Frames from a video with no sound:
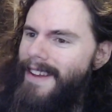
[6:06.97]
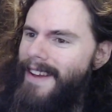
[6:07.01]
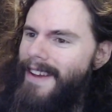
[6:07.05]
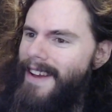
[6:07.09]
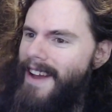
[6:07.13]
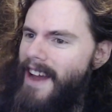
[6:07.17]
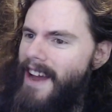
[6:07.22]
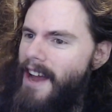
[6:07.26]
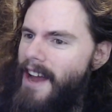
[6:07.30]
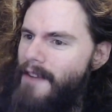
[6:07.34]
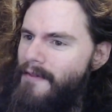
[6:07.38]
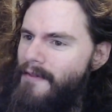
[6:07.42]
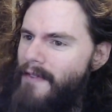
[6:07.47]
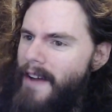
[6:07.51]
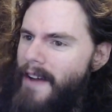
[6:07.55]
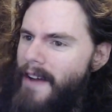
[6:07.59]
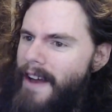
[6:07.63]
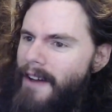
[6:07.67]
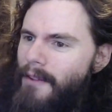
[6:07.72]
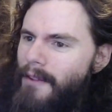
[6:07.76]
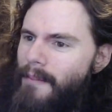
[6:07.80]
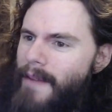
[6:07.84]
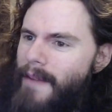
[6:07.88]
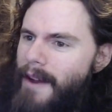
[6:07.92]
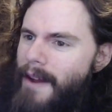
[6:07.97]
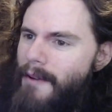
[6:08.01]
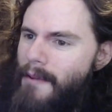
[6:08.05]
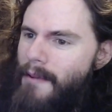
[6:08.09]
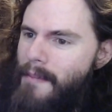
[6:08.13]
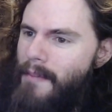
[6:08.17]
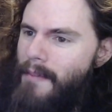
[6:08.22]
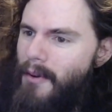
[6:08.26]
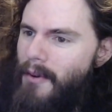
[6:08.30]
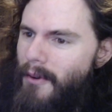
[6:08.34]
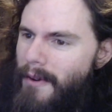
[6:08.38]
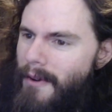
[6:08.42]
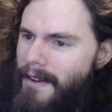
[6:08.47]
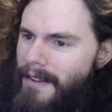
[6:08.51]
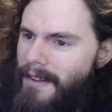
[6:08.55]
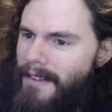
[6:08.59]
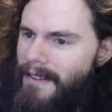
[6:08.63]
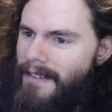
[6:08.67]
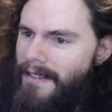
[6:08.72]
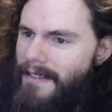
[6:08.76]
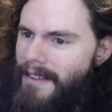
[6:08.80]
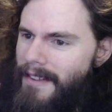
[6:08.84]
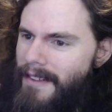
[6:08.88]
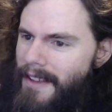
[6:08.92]
I filed my report,
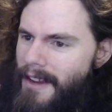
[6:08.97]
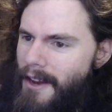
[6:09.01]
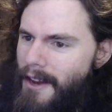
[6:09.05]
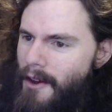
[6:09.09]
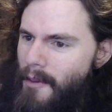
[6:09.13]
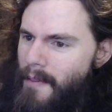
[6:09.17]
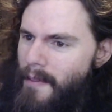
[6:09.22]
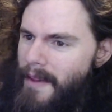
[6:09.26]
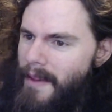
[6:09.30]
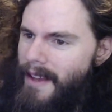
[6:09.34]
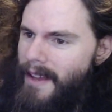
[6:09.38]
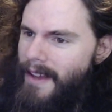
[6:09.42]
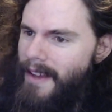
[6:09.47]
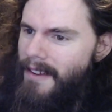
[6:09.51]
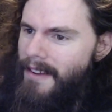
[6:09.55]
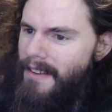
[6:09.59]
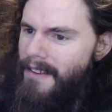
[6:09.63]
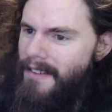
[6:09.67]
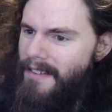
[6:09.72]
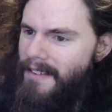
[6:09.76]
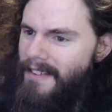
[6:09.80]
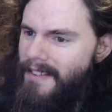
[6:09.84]
you know, because